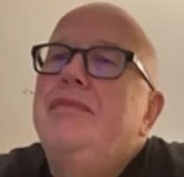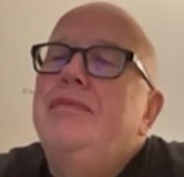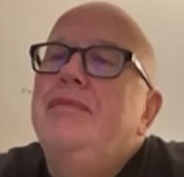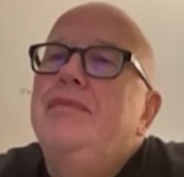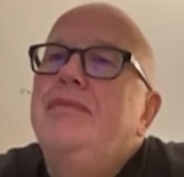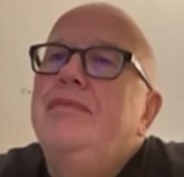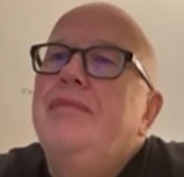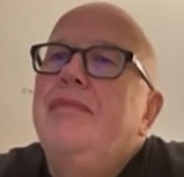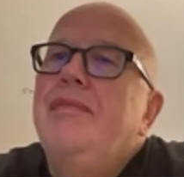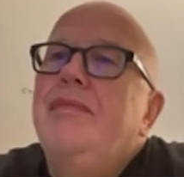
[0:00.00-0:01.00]

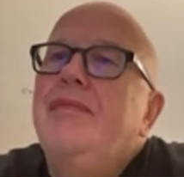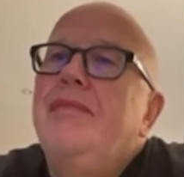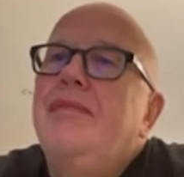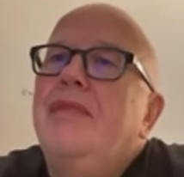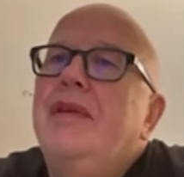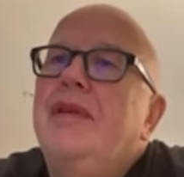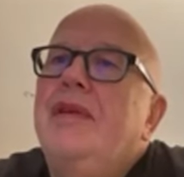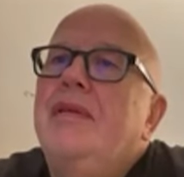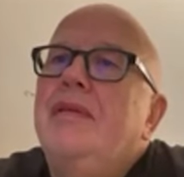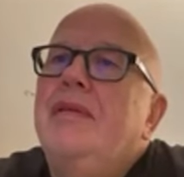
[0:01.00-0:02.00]

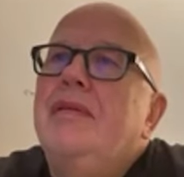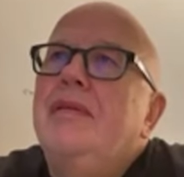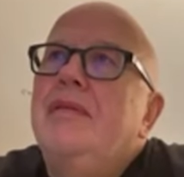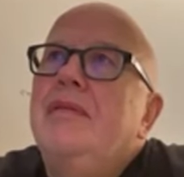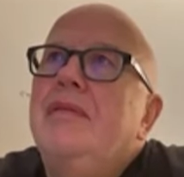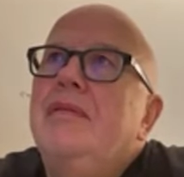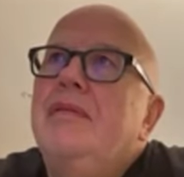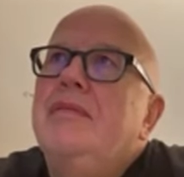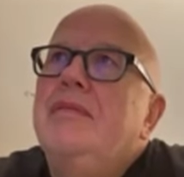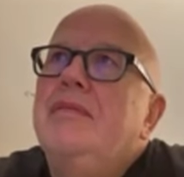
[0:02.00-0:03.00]

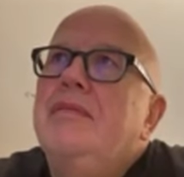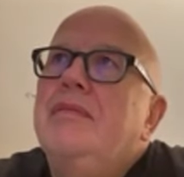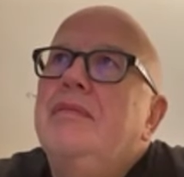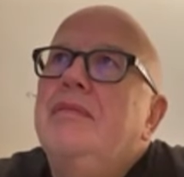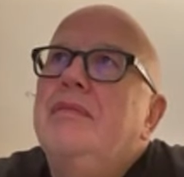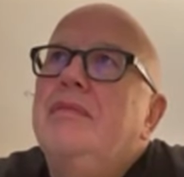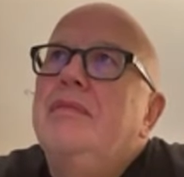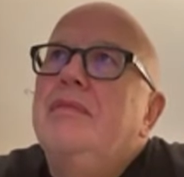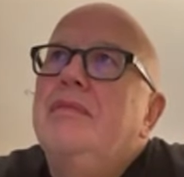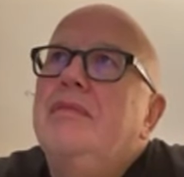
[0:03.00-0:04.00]

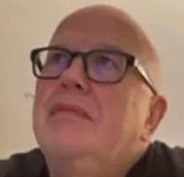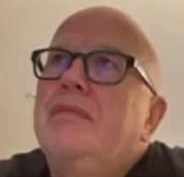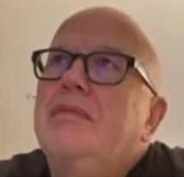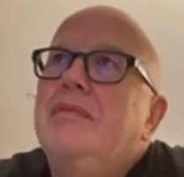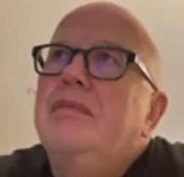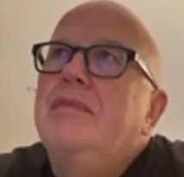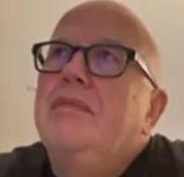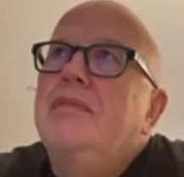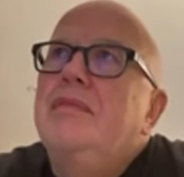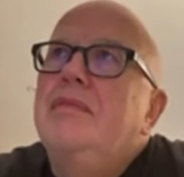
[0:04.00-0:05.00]

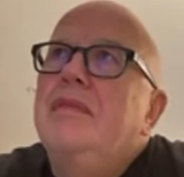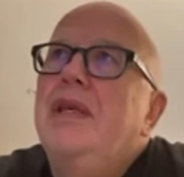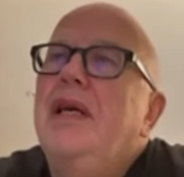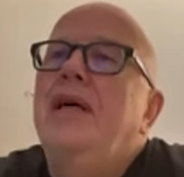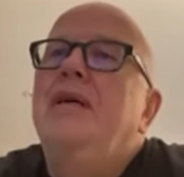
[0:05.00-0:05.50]
No words are spoken by the person on screen.